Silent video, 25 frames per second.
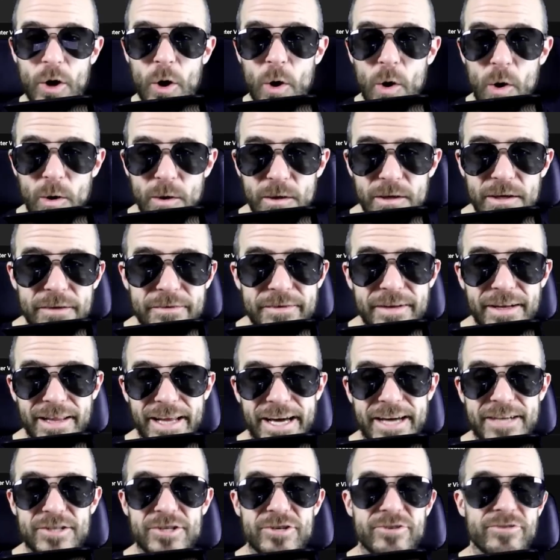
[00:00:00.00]
all the
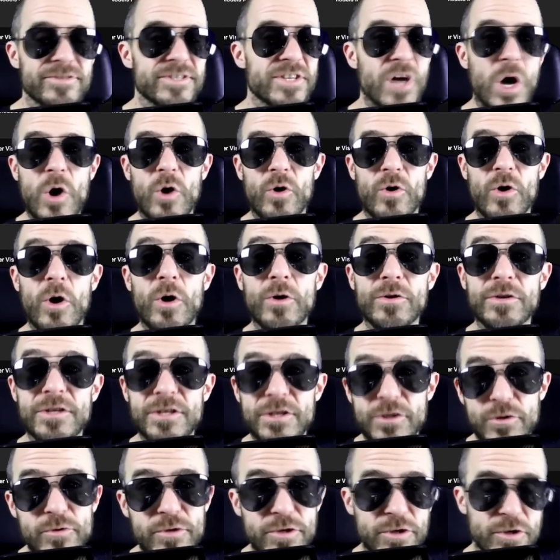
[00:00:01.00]
lectures are on
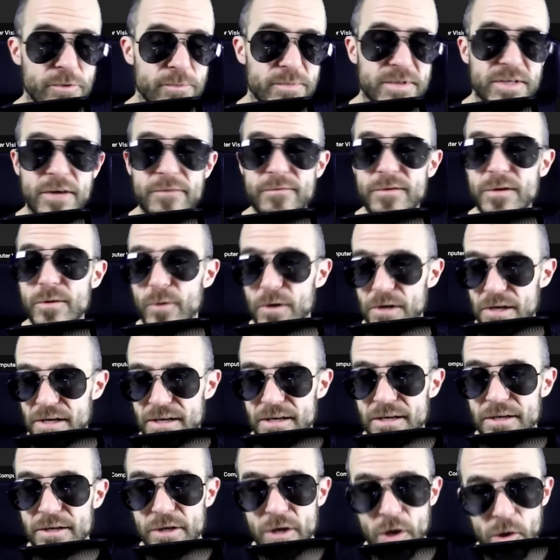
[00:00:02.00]
YouTube. So if you want
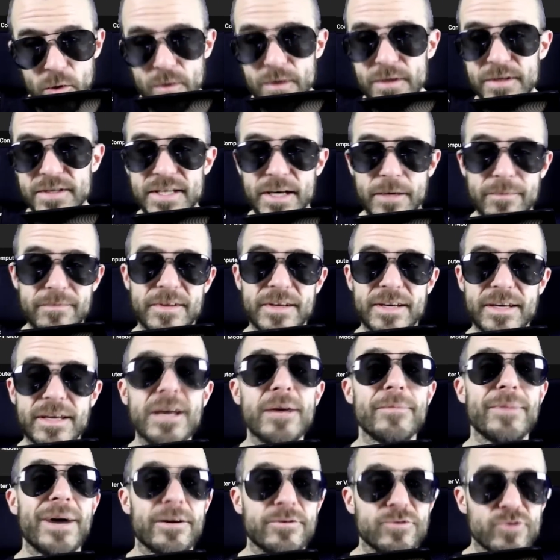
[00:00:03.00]
to know something
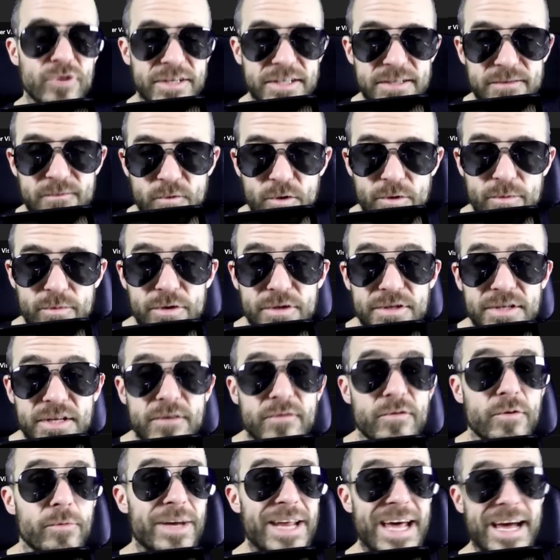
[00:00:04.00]
about Transformers
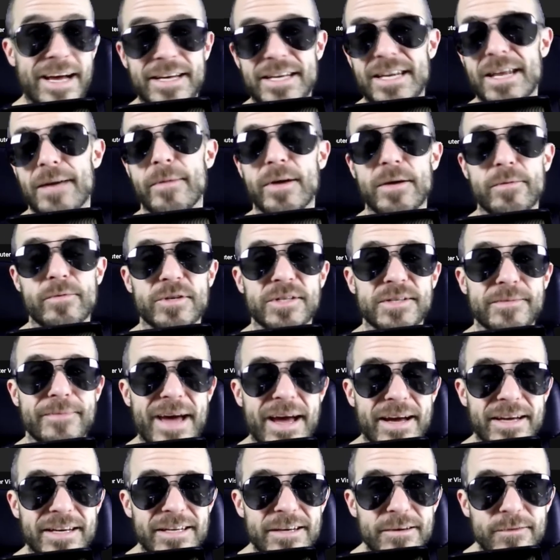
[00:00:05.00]
from an academic
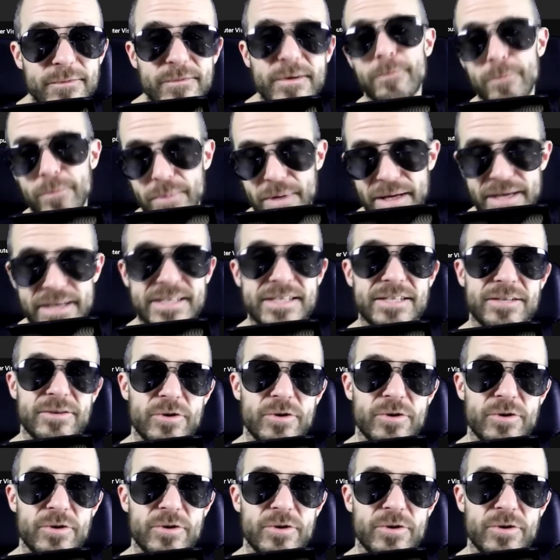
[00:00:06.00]
perspective, place to